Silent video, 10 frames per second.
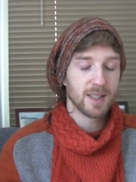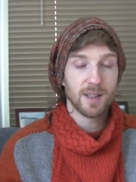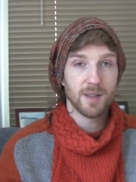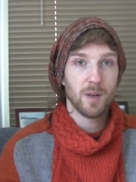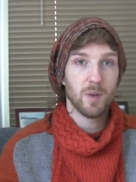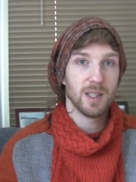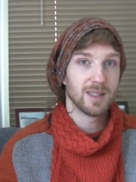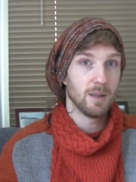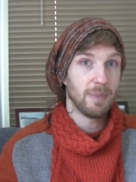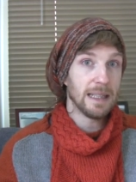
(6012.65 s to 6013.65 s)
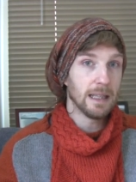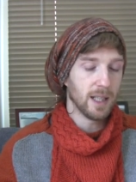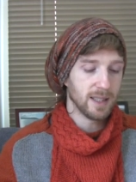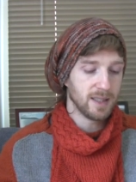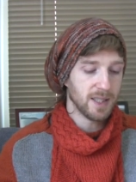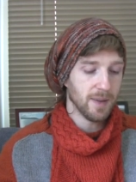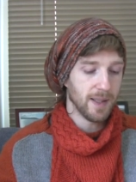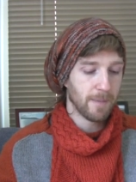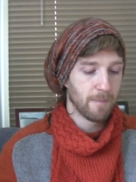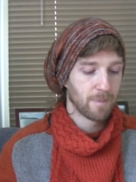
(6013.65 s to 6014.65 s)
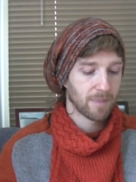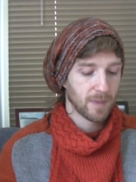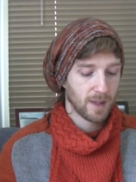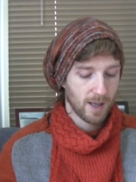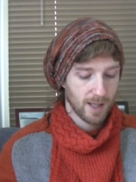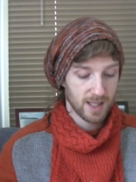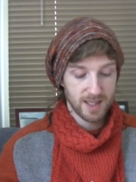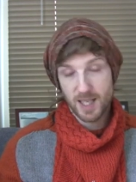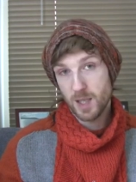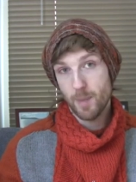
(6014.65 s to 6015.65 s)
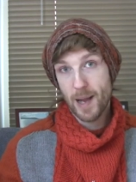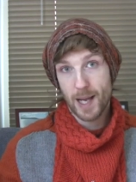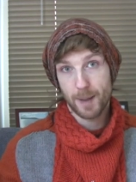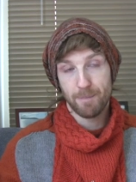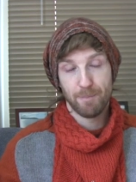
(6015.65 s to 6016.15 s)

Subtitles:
I don't know what it's going to be like to do it. Can I send you a bag?